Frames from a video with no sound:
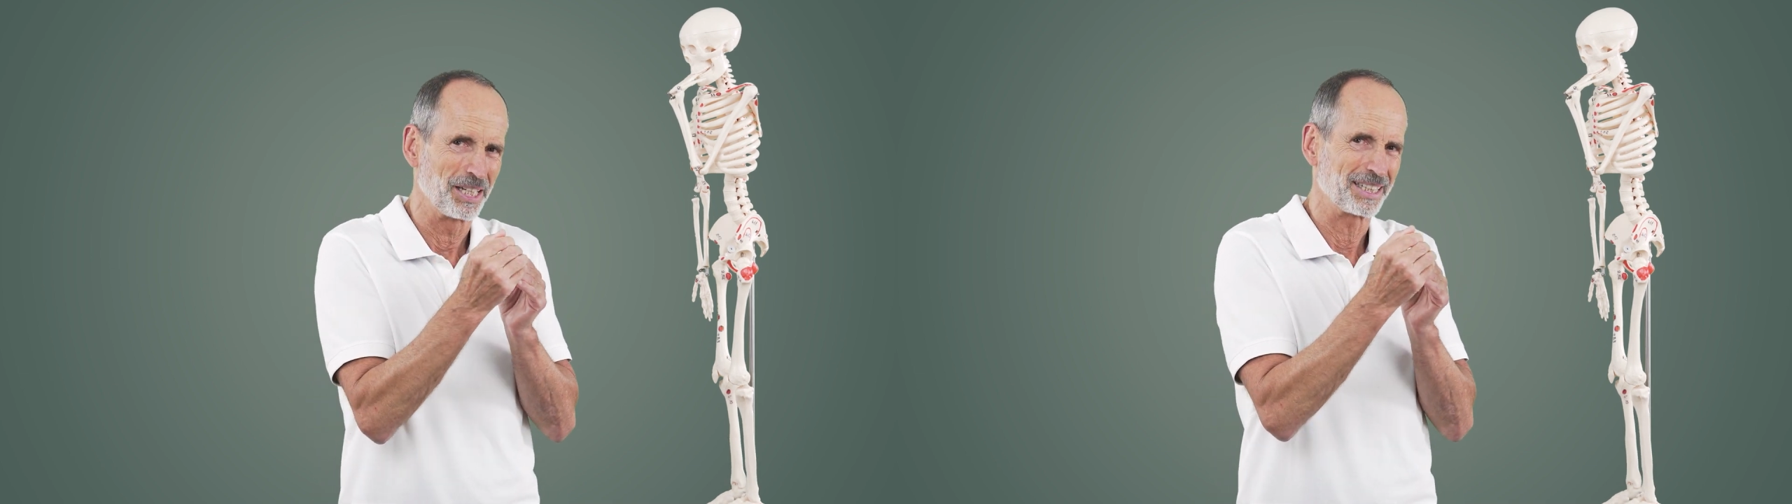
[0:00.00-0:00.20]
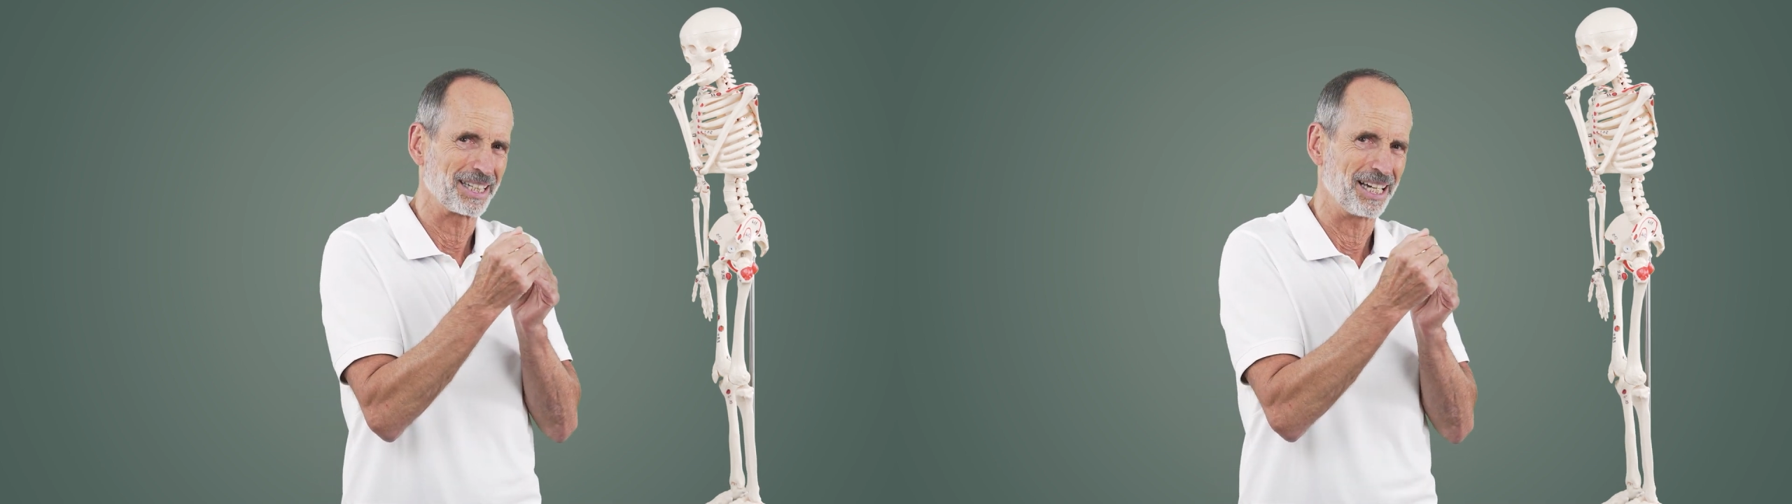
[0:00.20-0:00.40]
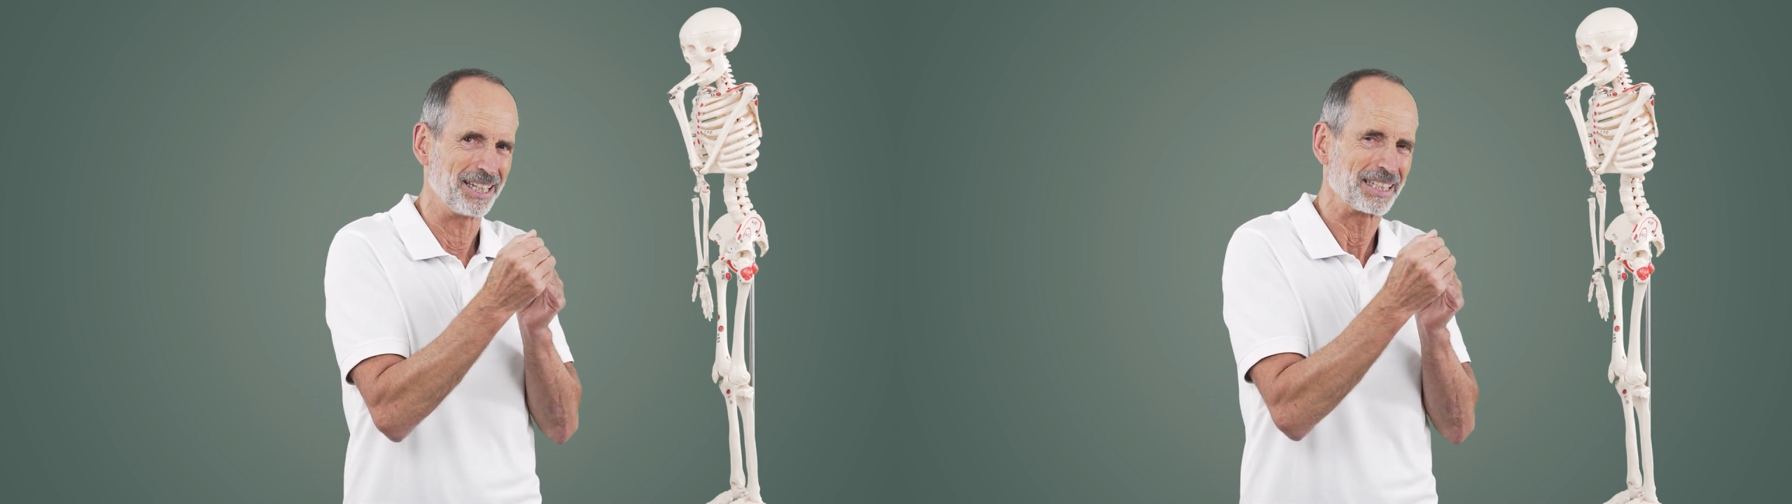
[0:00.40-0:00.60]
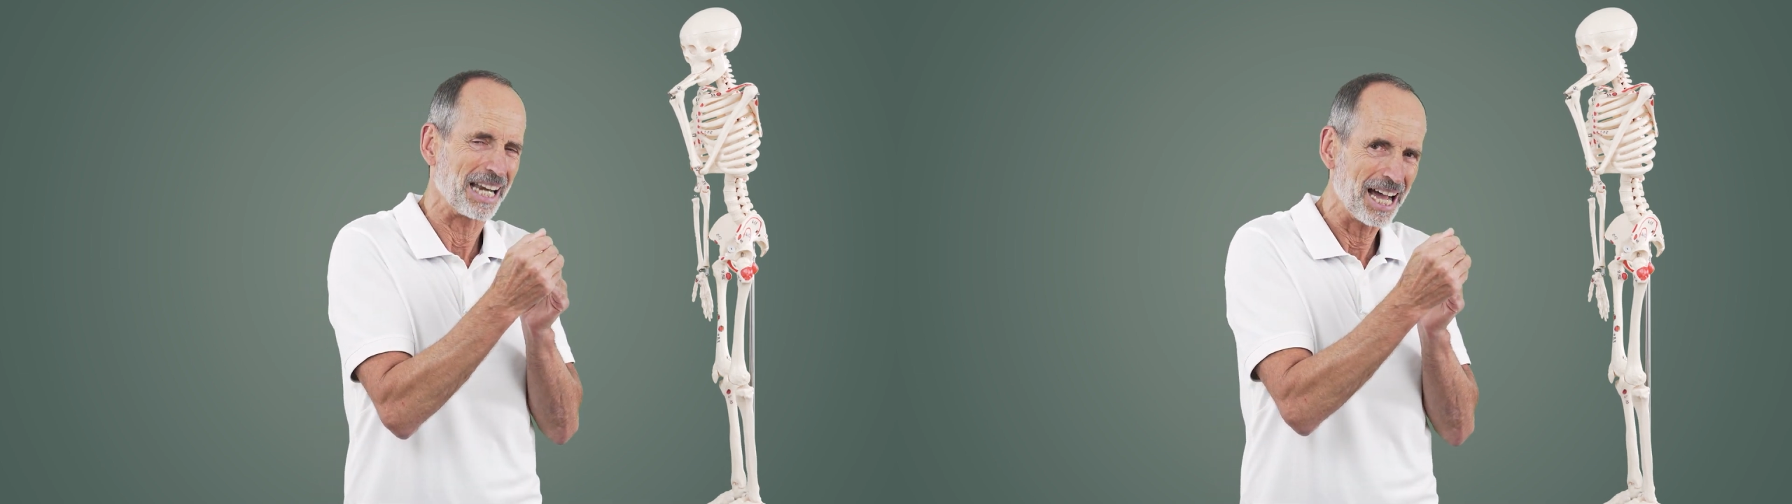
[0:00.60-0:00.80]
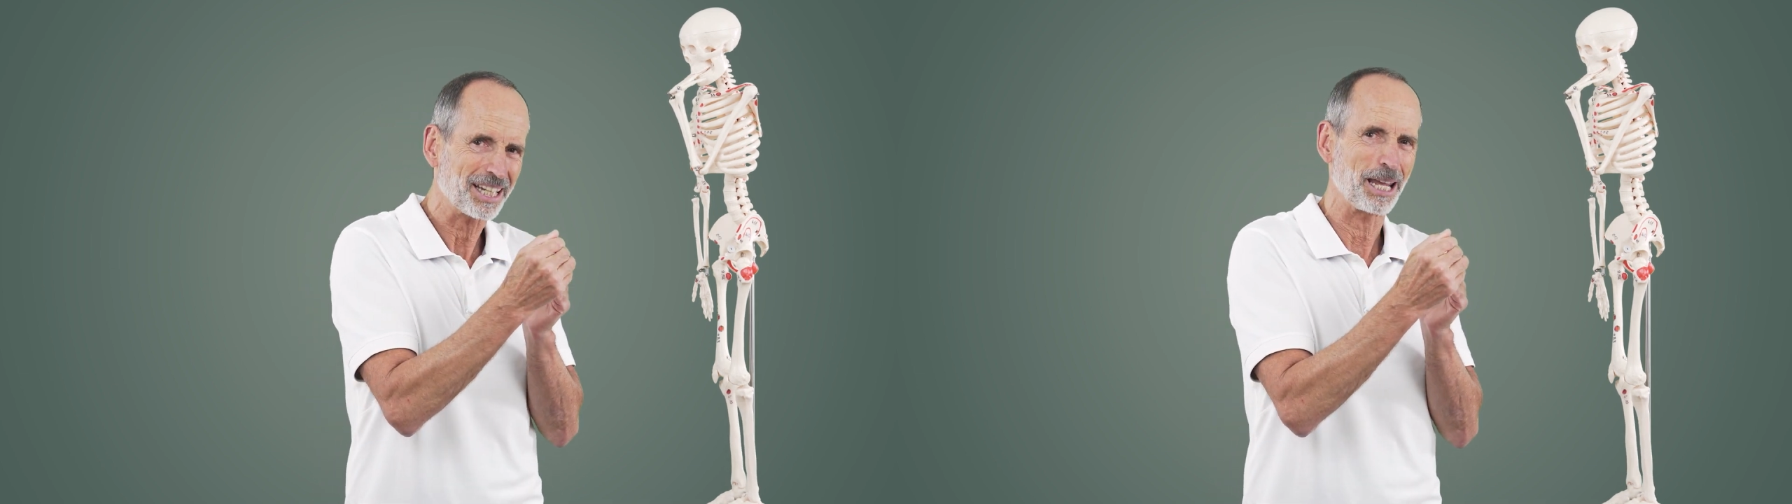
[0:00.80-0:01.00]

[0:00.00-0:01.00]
always has to